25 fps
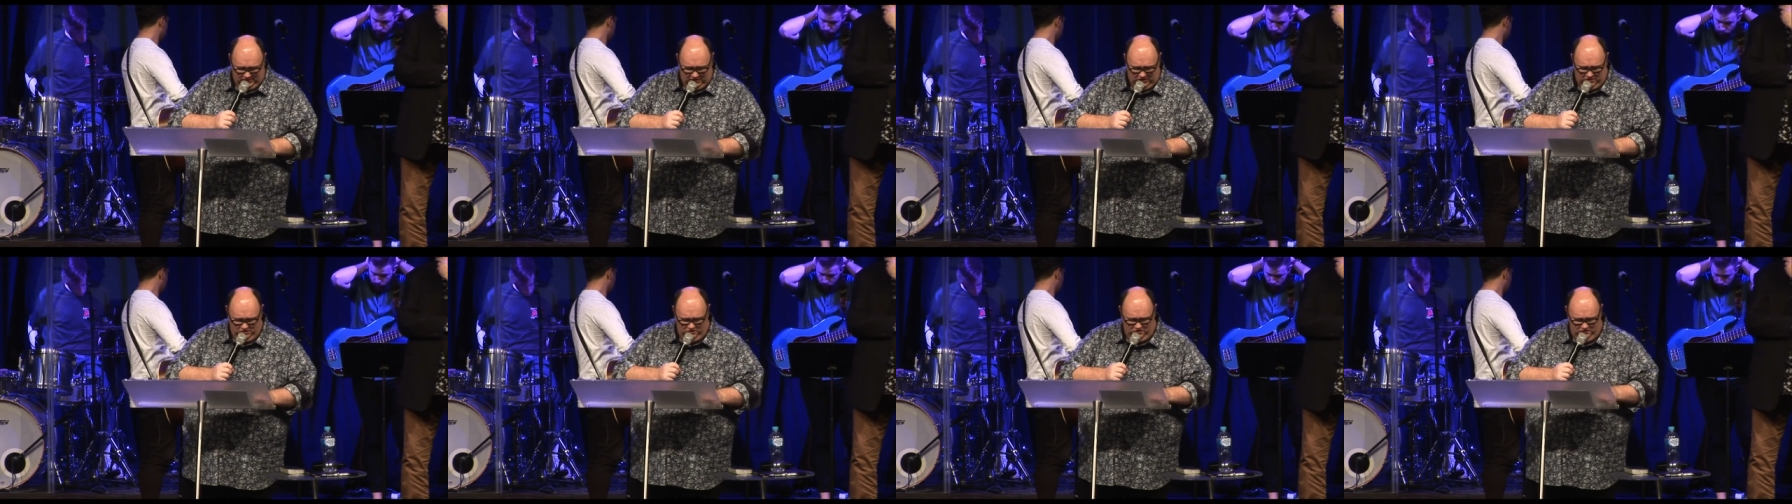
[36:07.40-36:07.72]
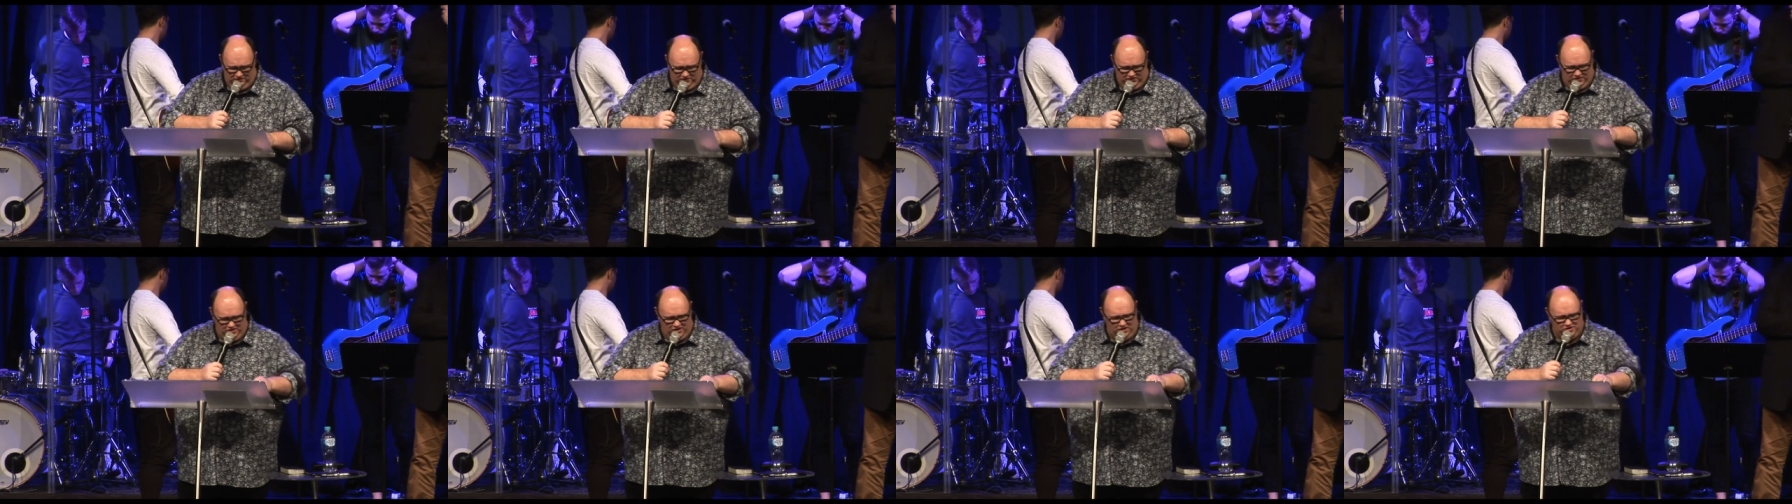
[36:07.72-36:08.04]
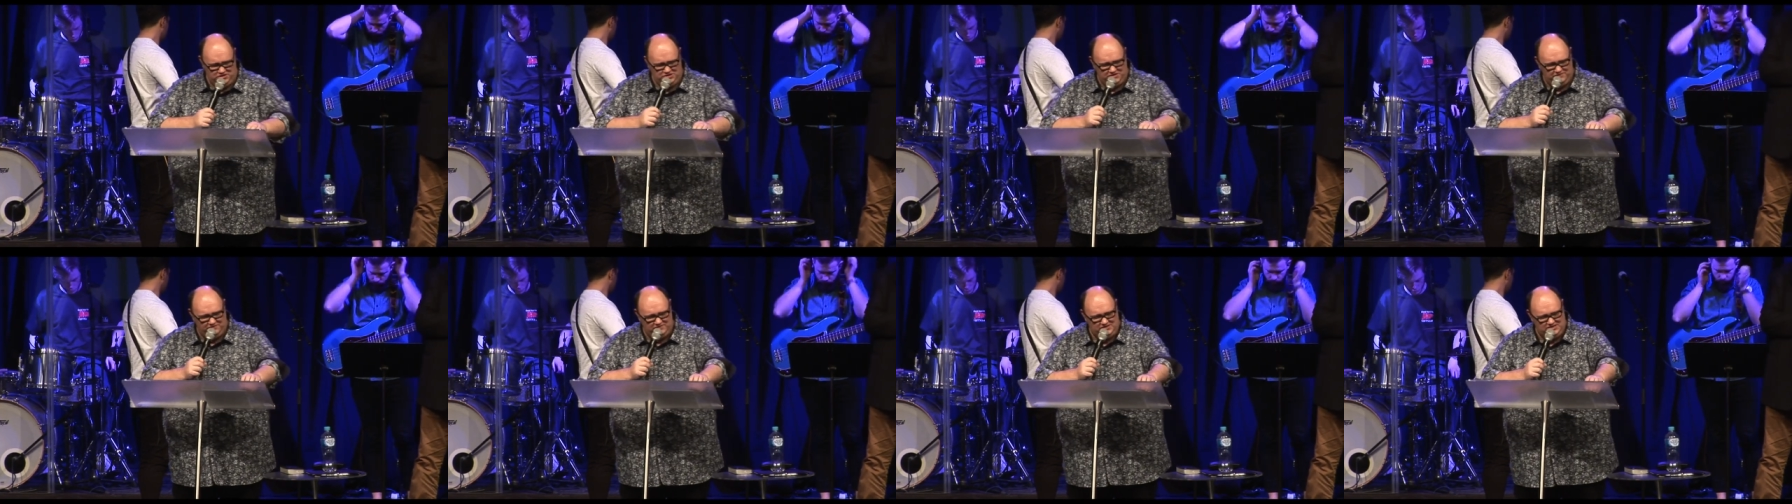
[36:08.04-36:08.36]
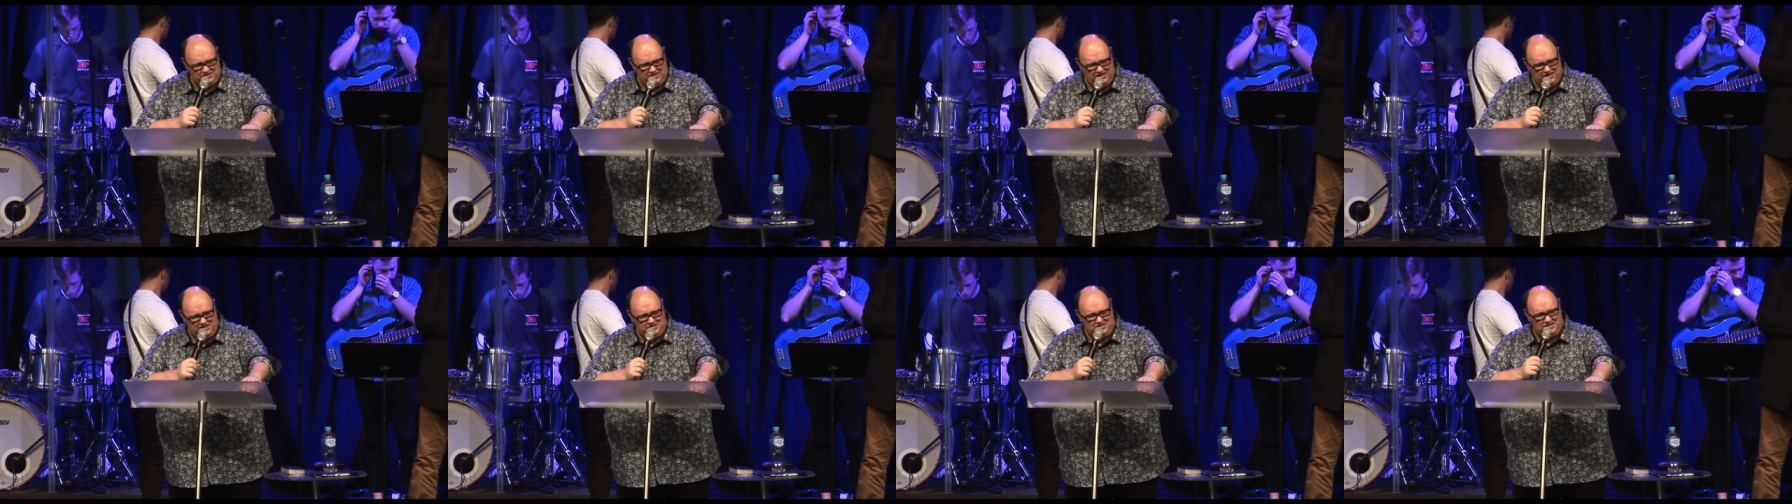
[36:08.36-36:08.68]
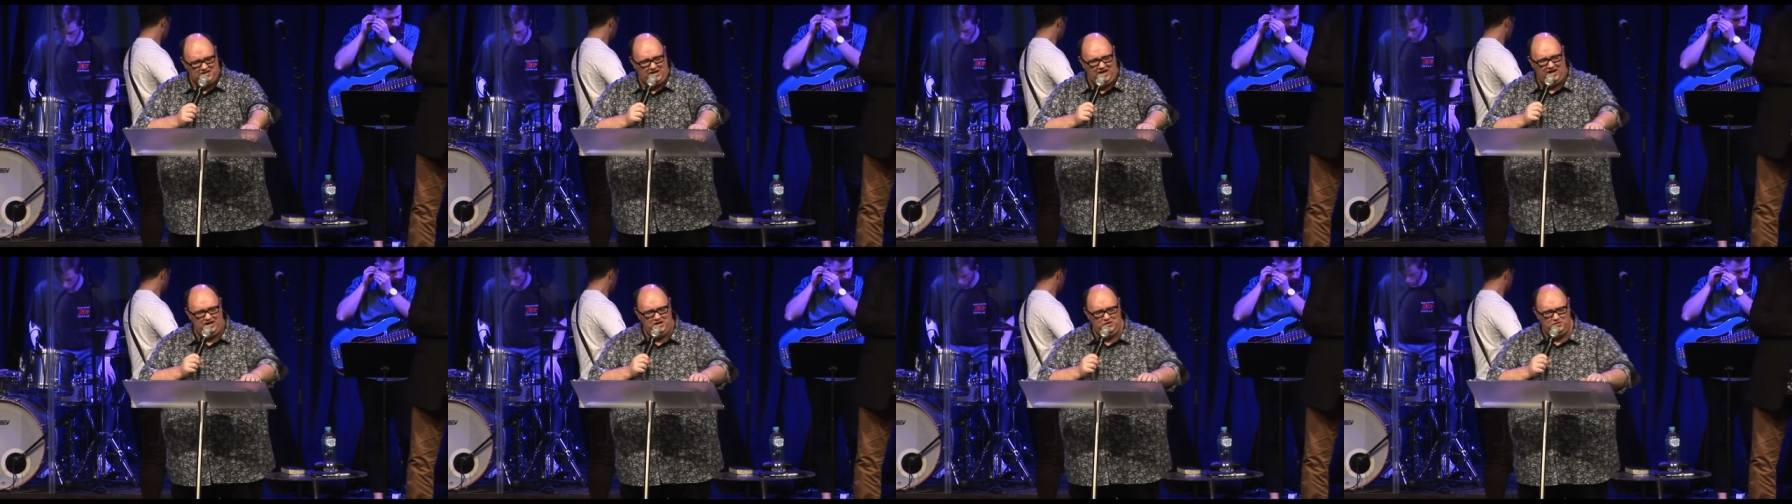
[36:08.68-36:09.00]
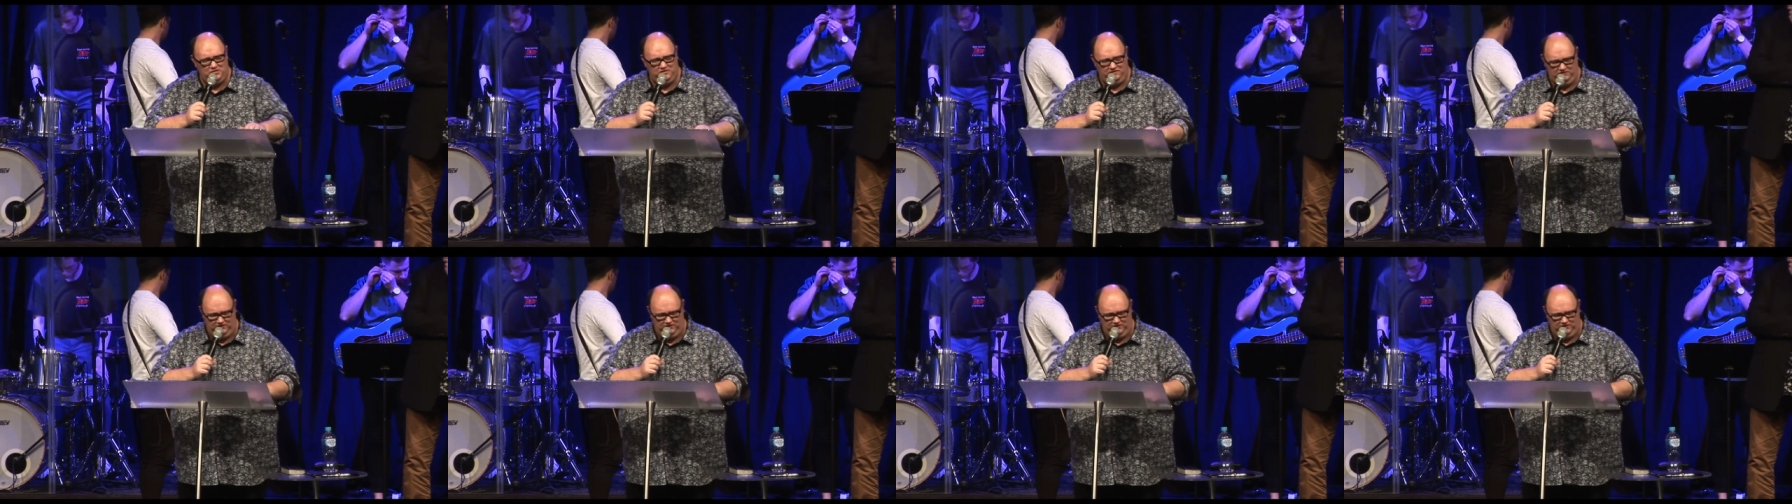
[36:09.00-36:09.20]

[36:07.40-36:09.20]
Lord, for those of us here today who are